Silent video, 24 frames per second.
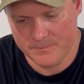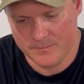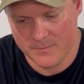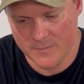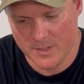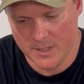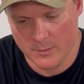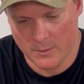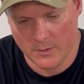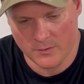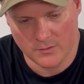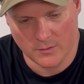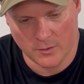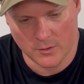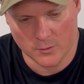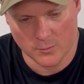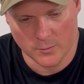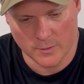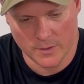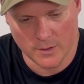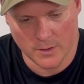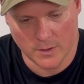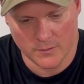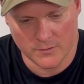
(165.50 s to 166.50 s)
anyways, on
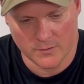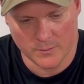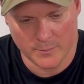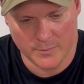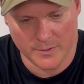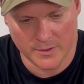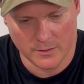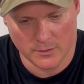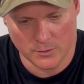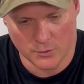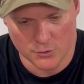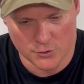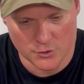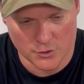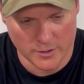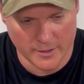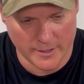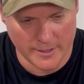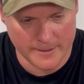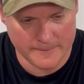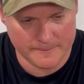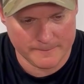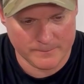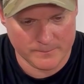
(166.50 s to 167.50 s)
reloads, it'd be a little
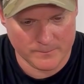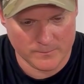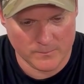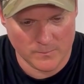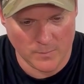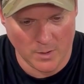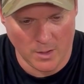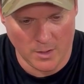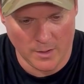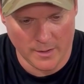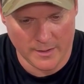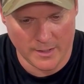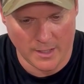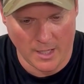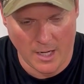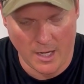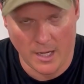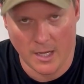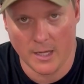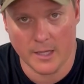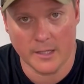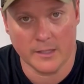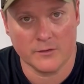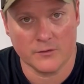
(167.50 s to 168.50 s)
tricky in a
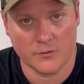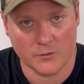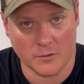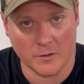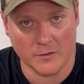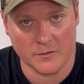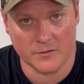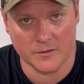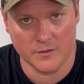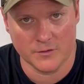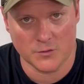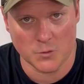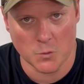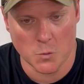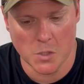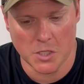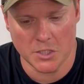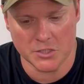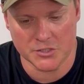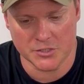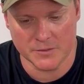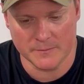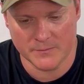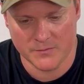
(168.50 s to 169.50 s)
high stress
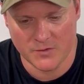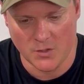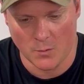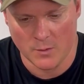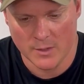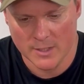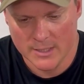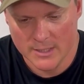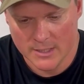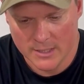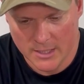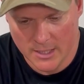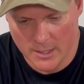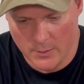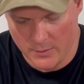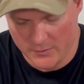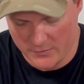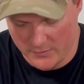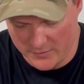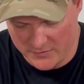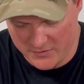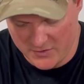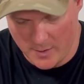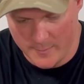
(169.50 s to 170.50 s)
situation. So
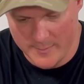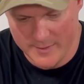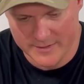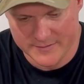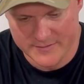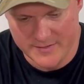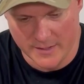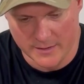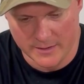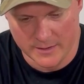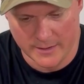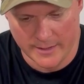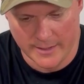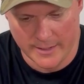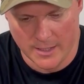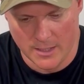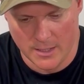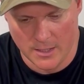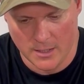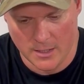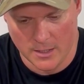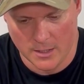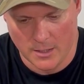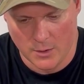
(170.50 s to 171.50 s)
anyways, let's come in and take
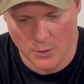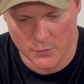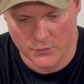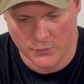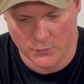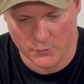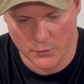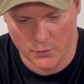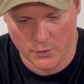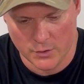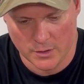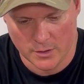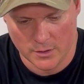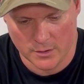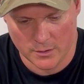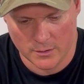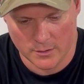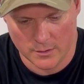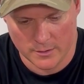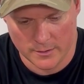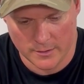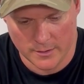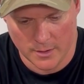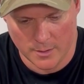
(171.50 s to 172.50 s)
a closer
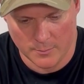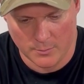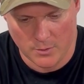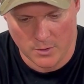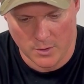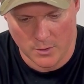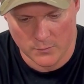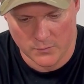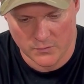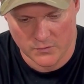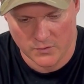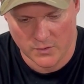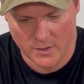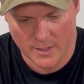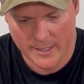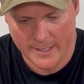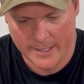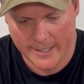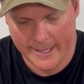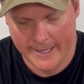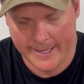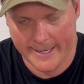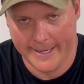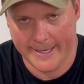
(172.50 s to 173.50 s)
look up close,
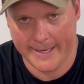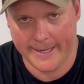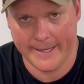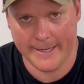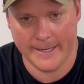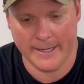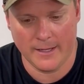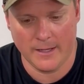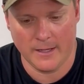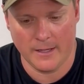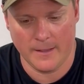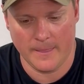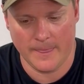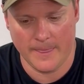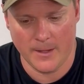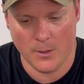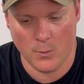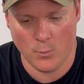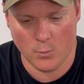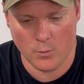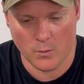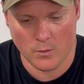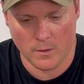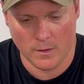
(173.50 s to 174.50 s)
and
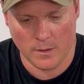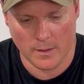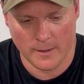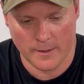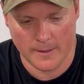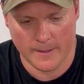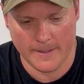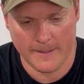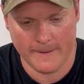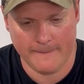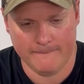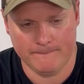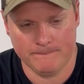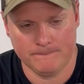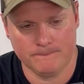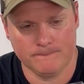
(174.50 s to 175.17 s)
then we'll